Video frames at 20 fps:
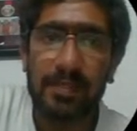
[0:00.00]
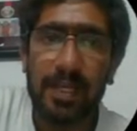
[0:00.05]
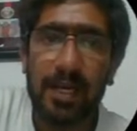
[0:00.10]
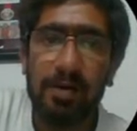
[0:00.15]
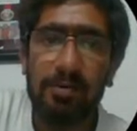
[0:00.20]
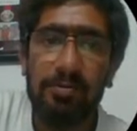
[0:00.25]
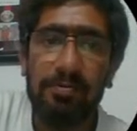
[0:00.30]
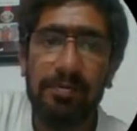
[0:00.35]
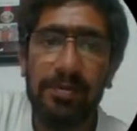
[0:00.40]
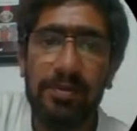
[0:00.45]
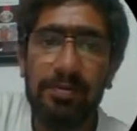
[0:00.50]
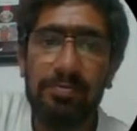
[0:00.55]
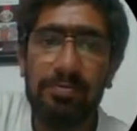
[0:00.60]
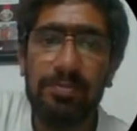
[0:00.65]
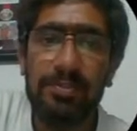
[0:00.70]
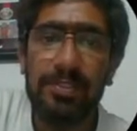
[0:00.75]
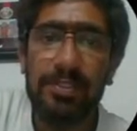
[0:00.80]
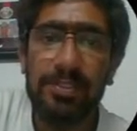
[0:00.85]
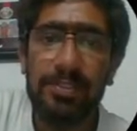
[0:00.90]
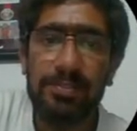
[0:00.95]
how do we
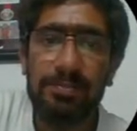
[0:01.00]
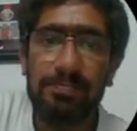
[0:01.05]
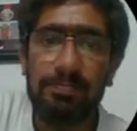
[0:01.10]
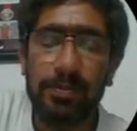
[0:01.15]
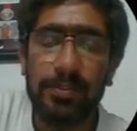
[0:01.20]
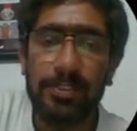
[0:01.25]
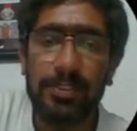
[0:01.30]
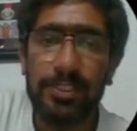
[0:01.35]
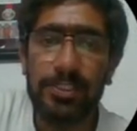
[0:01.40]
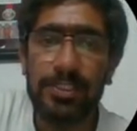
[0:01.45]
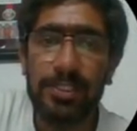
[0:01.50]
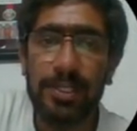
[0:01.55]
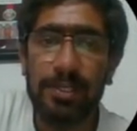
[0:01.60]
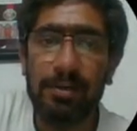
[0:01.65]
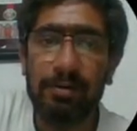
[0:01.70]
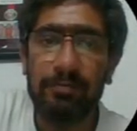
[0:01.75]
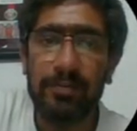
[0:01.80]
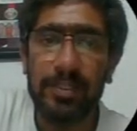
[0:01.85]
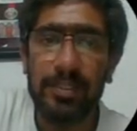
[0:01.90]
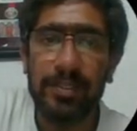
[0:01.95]
use this positioning
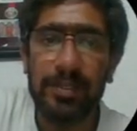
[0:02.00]
of the